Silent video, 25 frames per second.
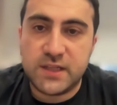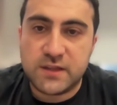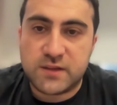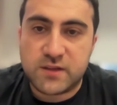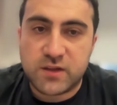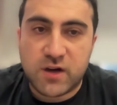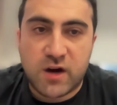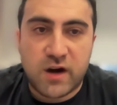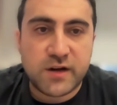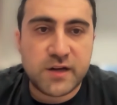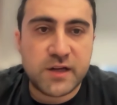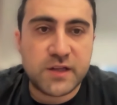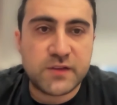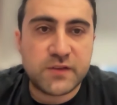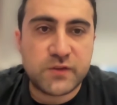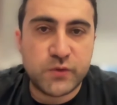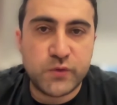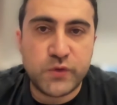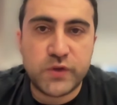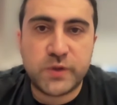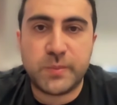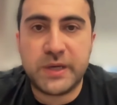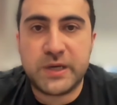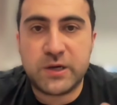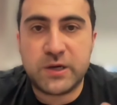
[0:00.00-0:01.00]
target
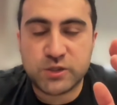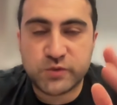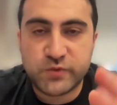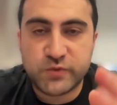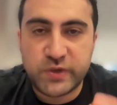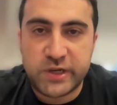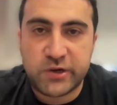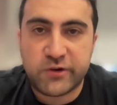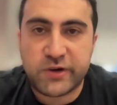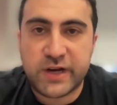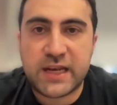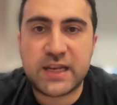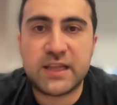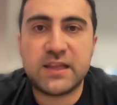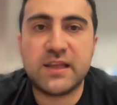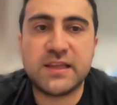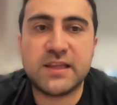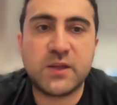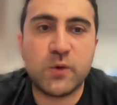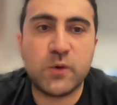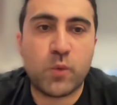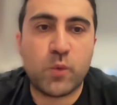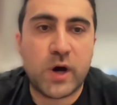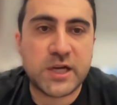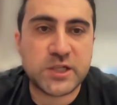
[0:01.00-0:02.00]
tooth because we already did
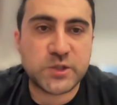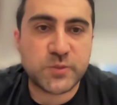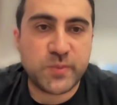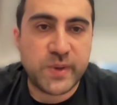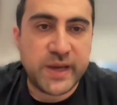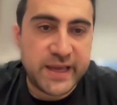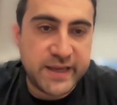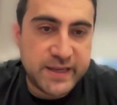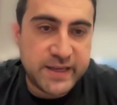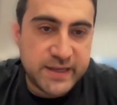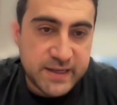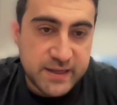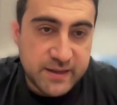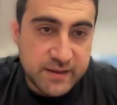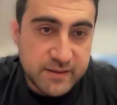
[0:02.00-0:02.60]
the wash bake.